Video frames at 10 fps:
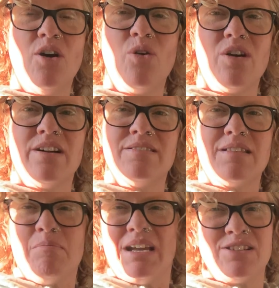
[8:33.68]
or
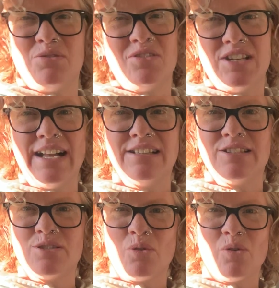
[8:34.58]
that makes you
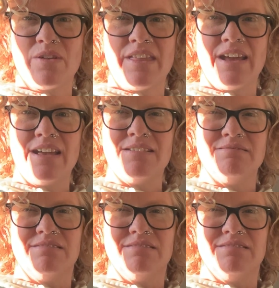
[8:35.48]
jealous, or the